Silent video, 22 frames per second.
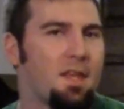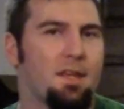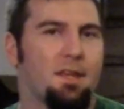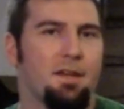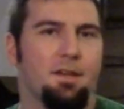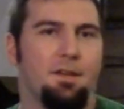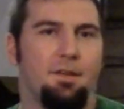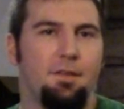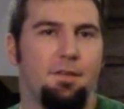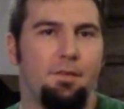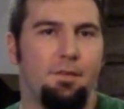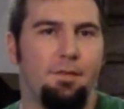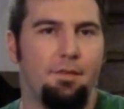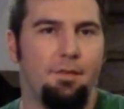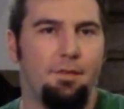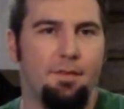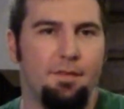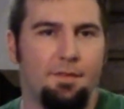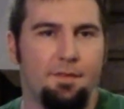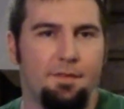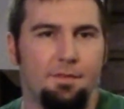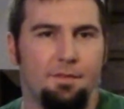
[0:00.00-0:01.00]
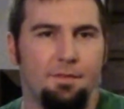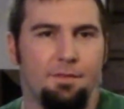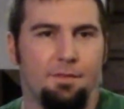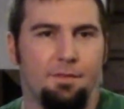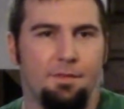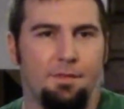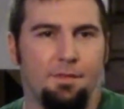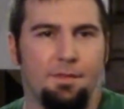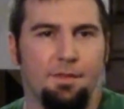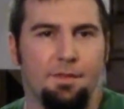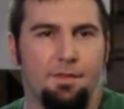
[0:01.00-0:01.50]

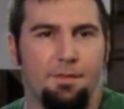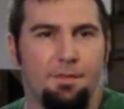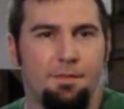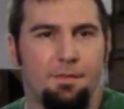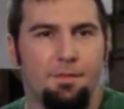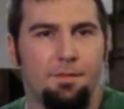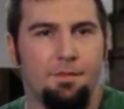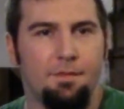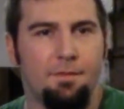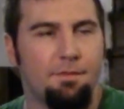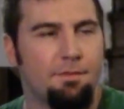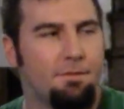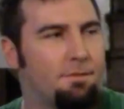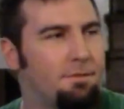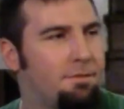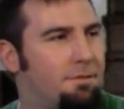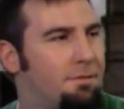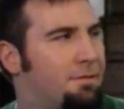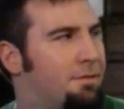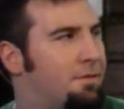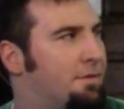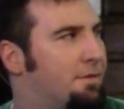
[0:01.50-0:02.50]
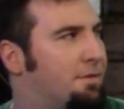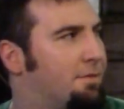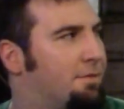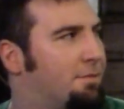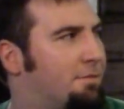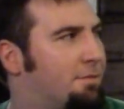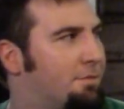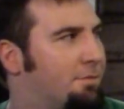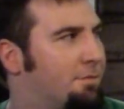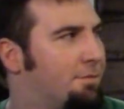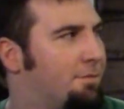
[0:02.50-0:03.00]

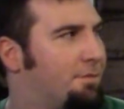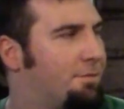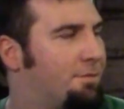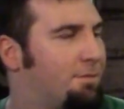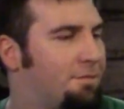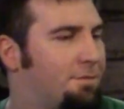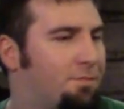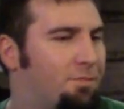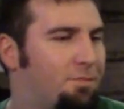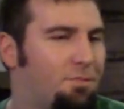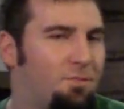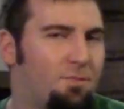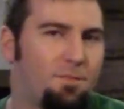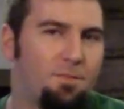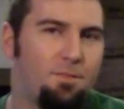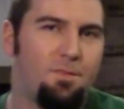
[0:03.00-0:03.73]
[no speech]